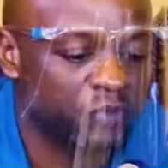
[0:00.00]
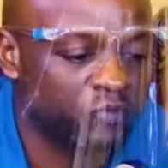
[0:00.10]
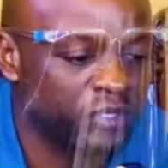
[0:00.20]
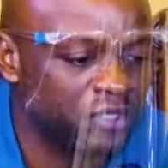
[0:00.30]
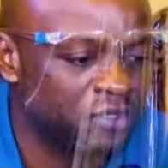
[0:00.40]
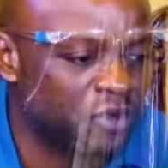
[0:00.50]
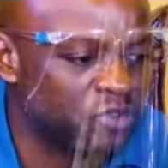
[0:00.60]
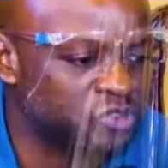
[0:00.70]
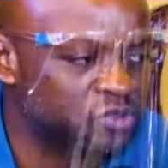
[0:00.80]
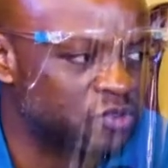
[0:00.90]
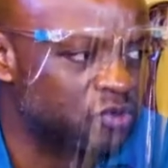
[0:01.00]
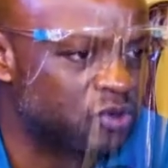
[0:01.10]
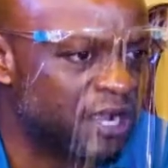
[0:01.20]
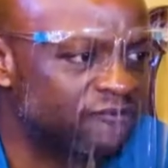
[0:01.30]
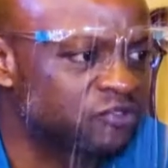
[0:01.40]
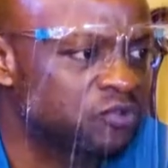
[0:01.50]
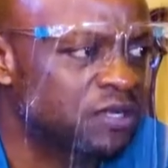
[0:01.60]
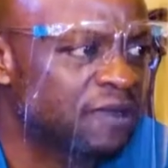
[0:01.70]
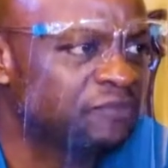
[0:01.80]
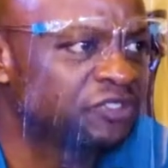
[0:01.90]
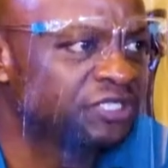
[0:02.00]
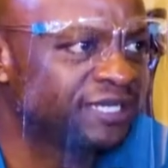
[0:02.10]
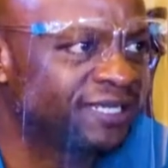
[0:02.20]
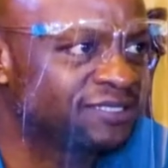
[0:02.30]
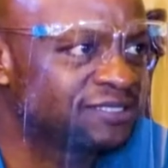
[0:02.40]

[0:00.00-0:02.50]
We also have to appreciate